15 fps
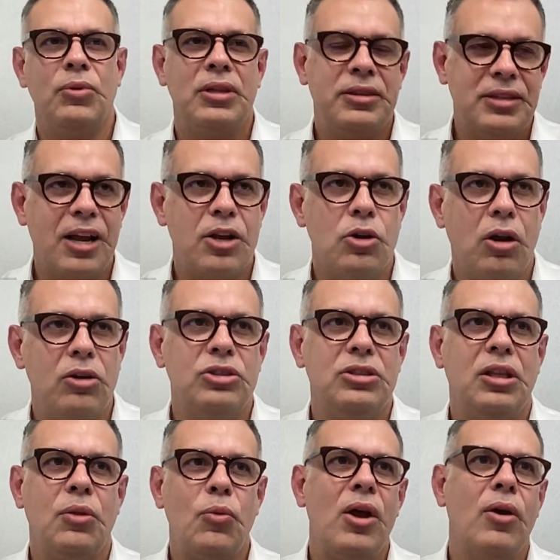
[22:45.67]
technology
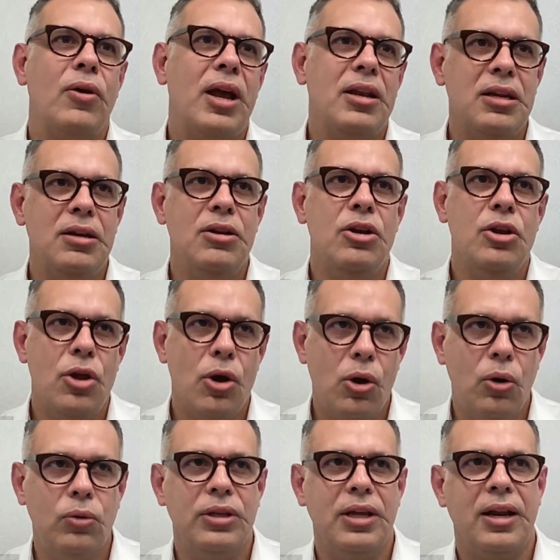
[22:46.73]
that we already
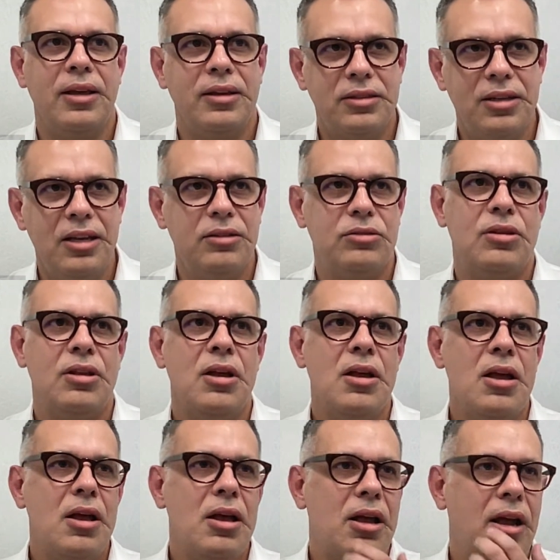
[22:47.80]
know that exists
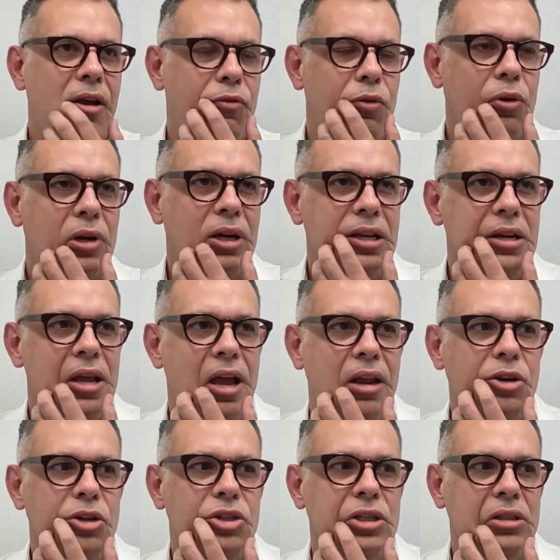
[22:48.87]
for clean
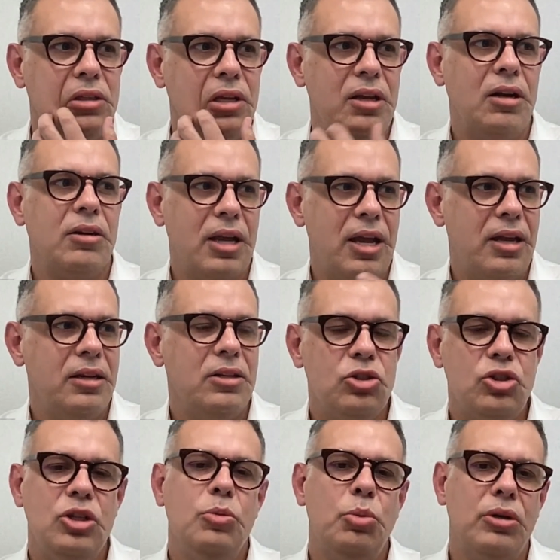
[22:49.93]
energy, they are getting
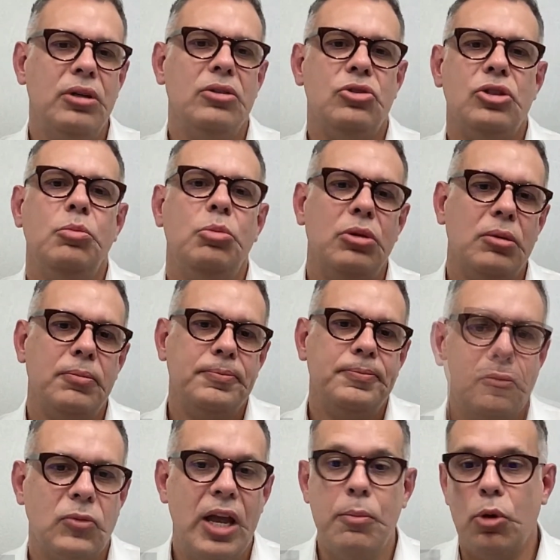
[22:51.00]
cheaper and cheaper
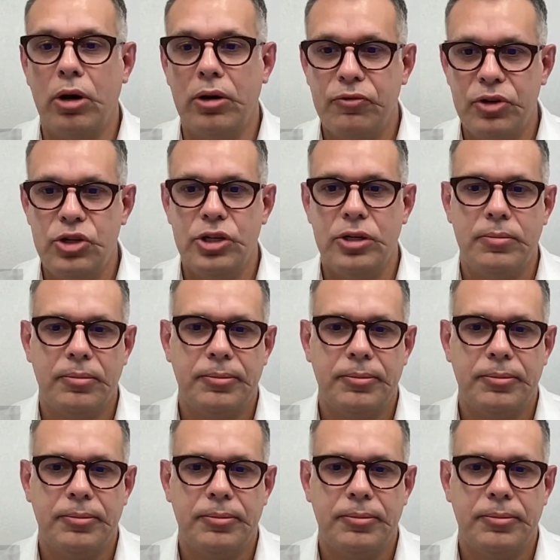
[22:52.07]
and more efficient.